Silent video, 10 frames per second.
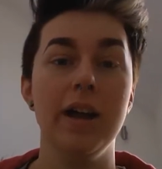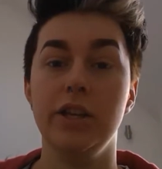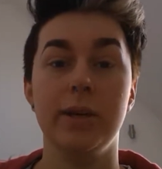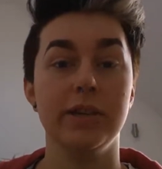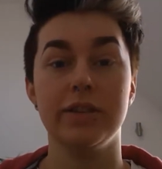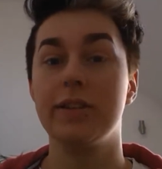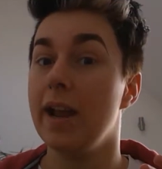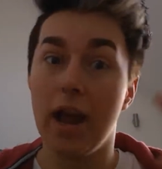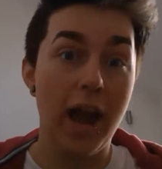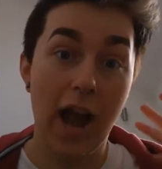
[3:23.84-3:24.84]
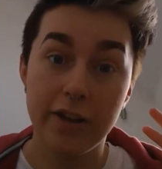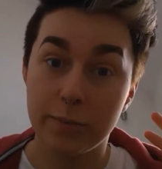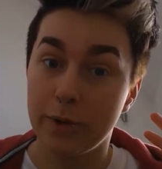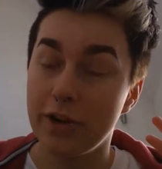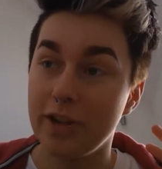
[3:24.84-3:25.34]
you can just say, I just
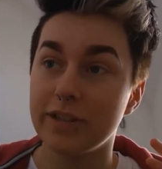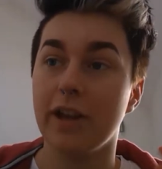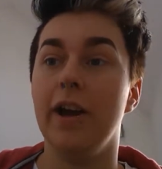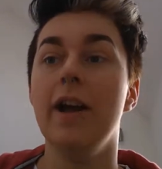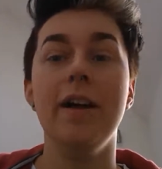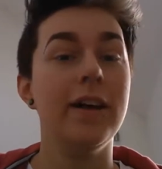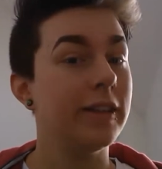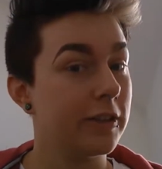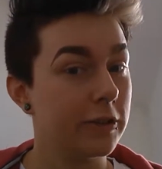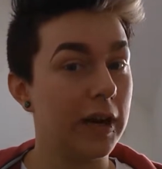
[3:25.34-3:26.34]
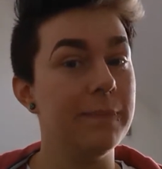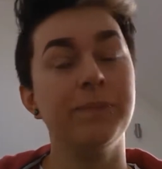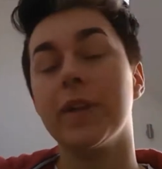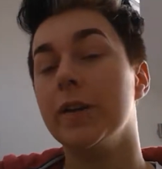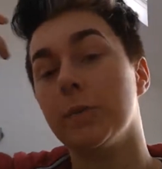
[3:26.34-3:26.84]
want an undercut. That's great.
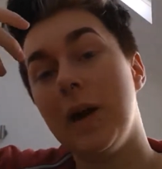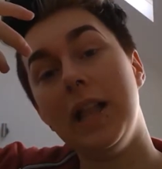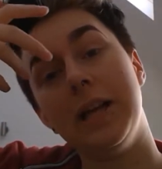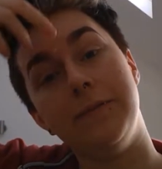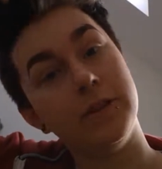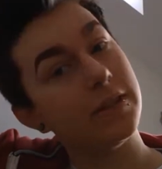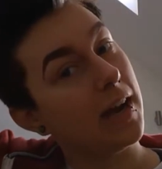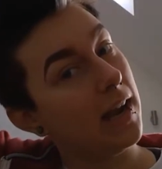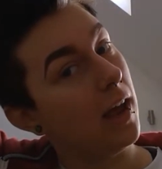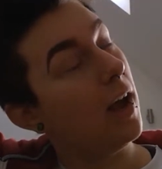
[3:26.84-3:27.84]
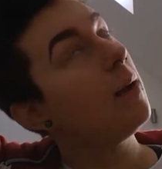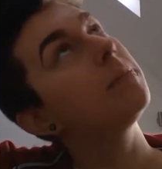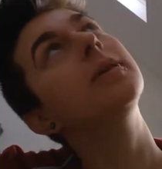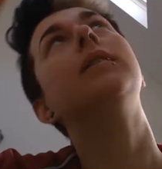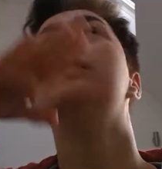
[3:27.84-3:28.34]
As well, if you style it
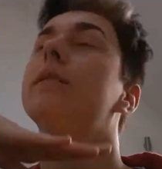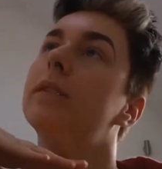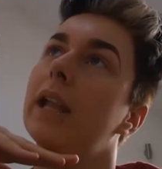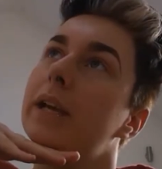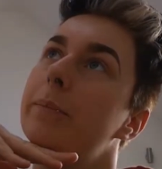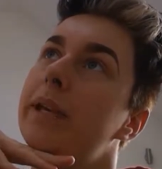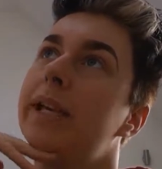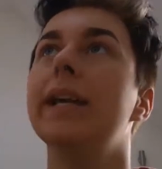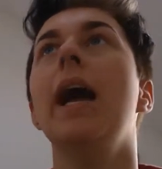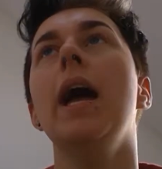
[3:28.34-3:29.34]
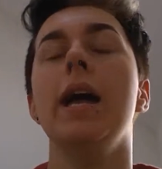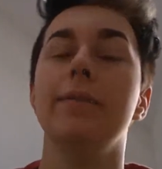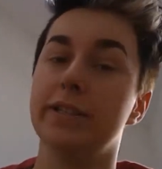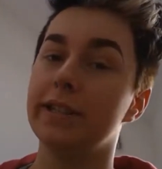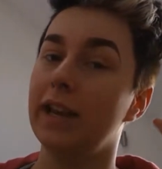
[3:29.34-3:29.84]
up, like me, if
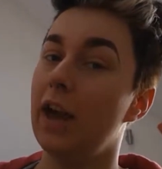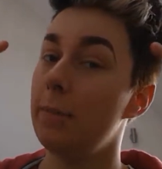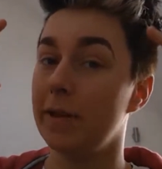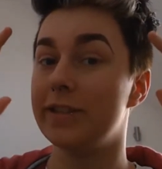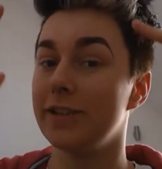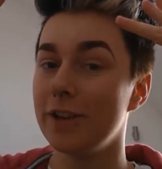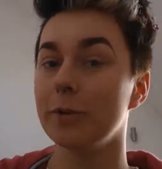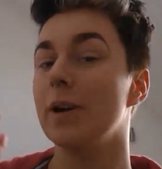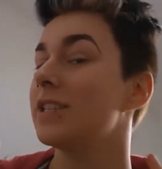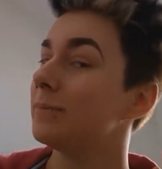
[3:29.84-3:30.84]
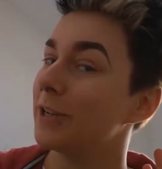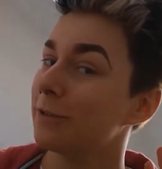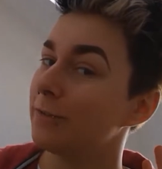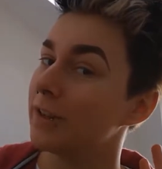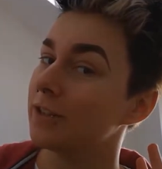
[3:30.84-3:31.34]
you style it up, it's another way to make
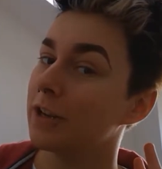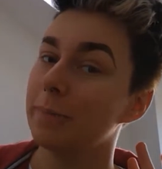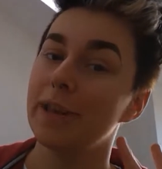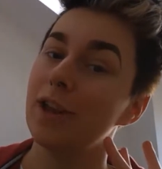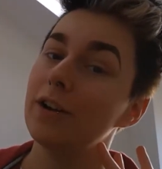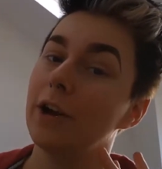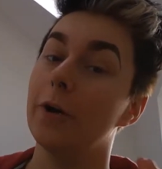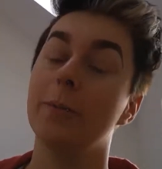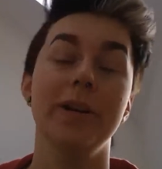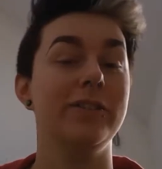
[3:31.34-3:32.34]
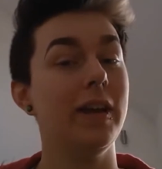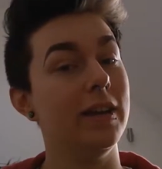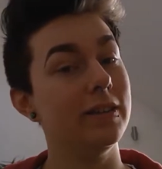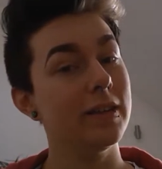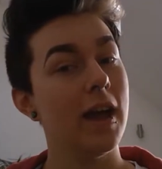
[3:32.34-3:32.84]
your face look a bit longer, which
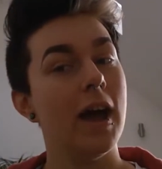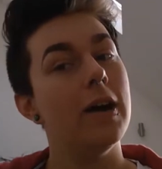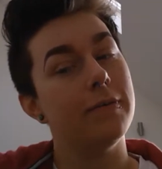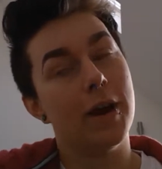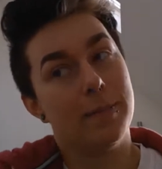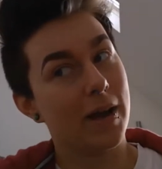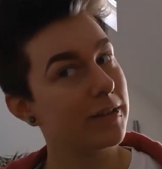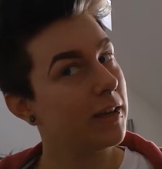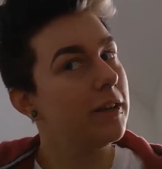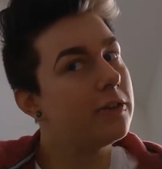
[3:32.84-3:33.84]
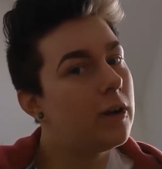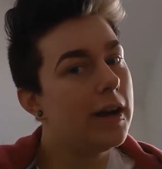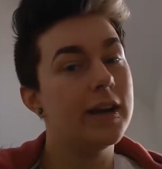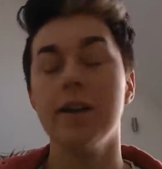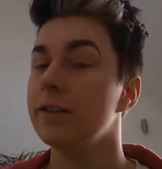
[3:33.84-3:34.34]
is a very masculine
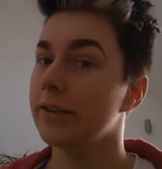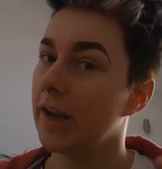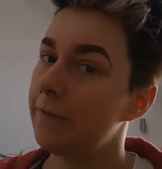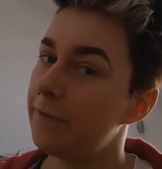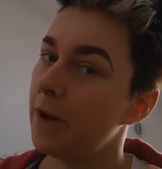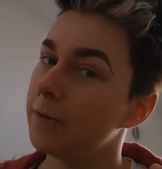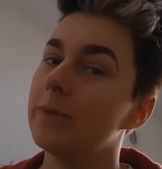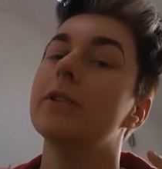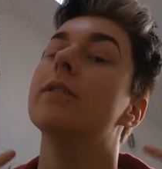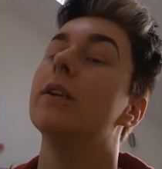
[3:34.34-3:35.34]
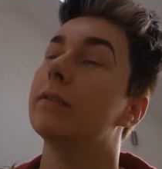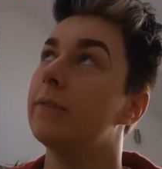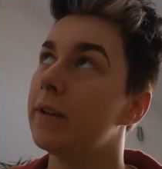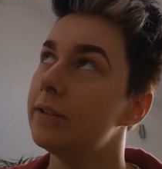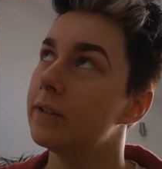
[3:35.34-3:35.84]
trait. So have fun with your long
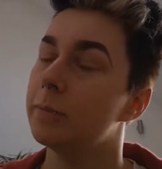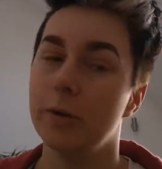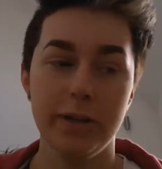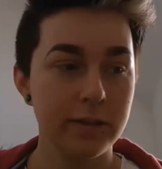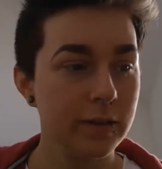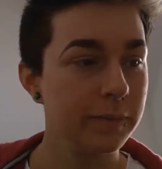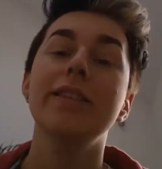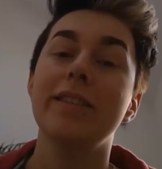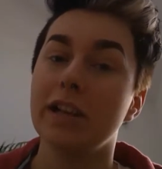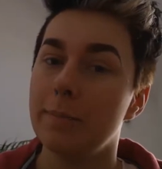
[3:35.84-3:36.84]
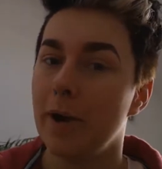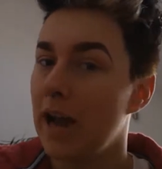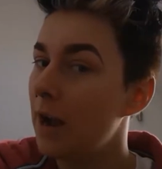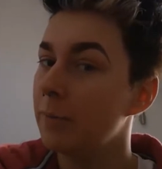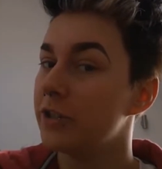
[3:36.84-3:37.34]
faces, boys. Another thing about
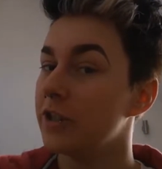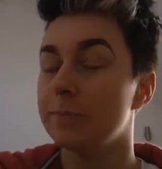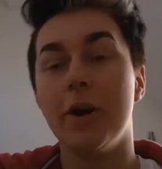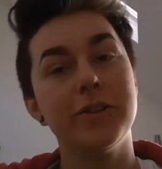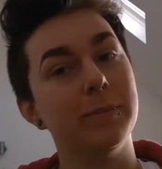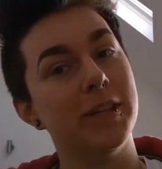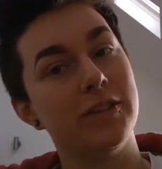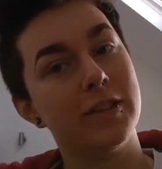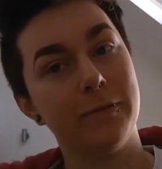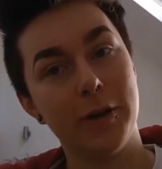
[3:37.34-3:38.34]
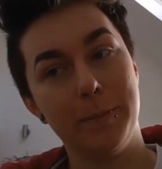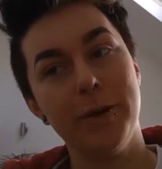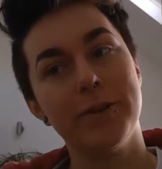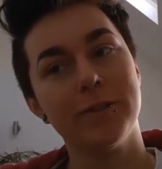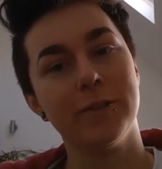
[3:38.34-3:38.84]
hair, which is possibly just a very
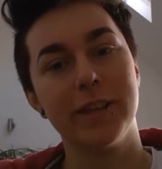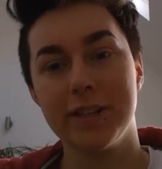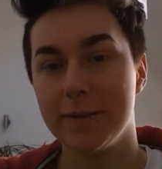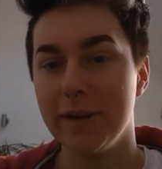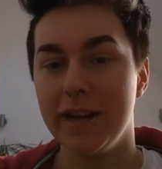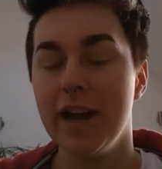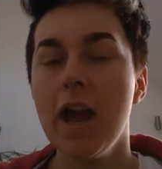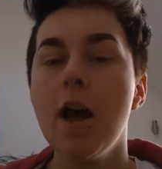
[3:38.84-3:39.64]
personal thing to me,